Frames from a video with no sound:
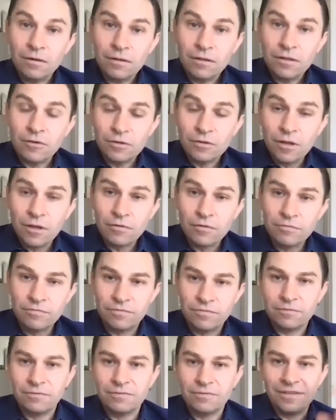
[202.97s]
Well, there are a lot
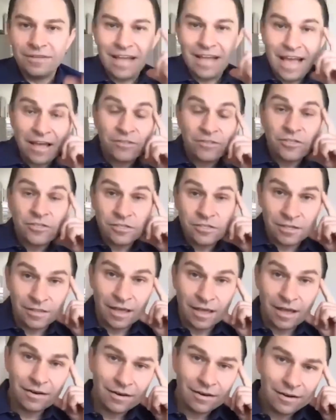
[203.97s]
of answers to
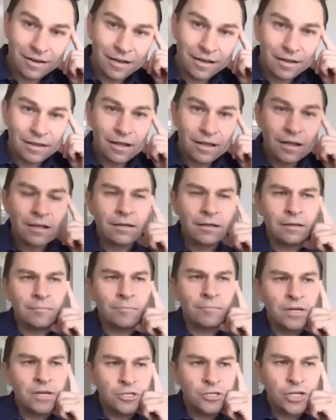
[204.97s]
that.
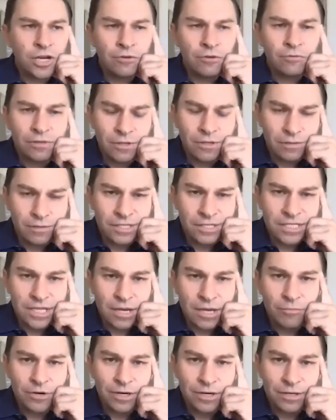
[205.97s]
Um, but in general, the, the
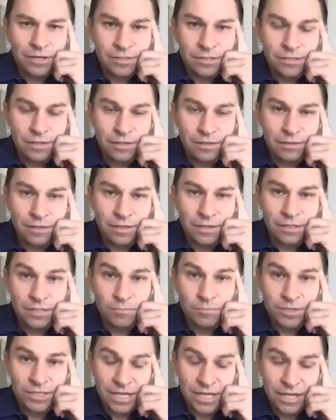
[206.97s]
summary is that
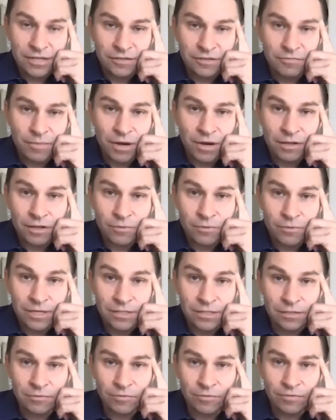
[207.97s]
these protective
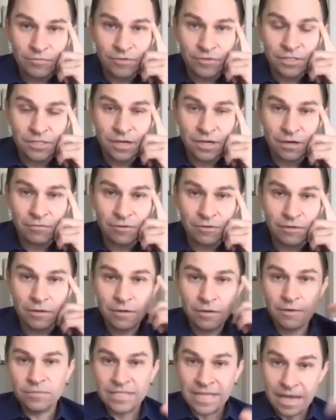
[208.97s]
pathways that we've
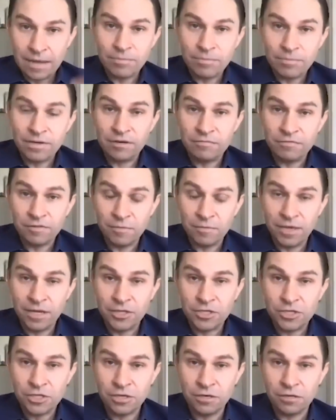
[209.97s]
discovered dampen
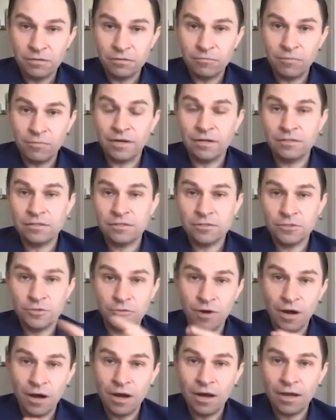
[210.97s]
inflammation when it's
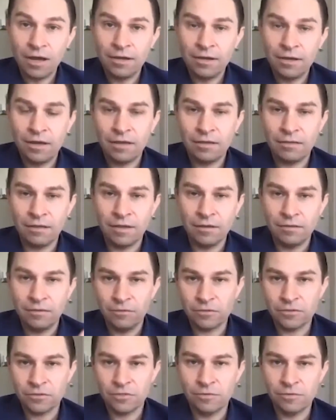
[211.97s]
too high, and they
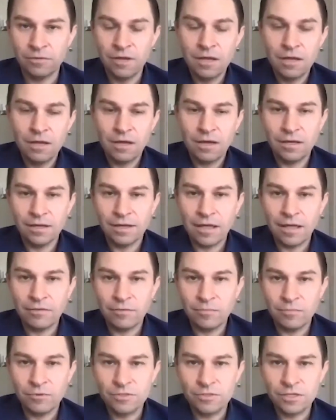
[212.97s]
also allow
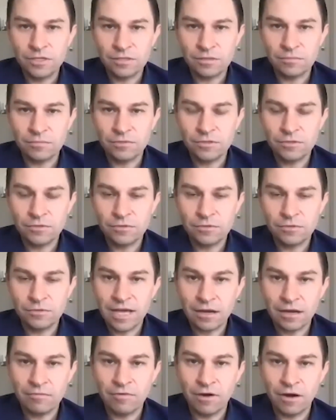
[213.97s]
the immune system to
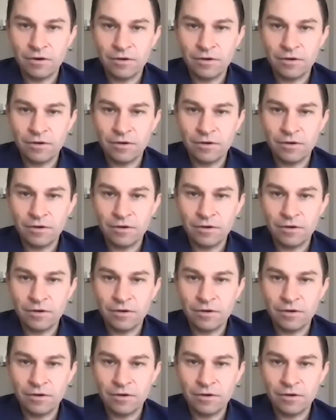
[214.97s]
attack a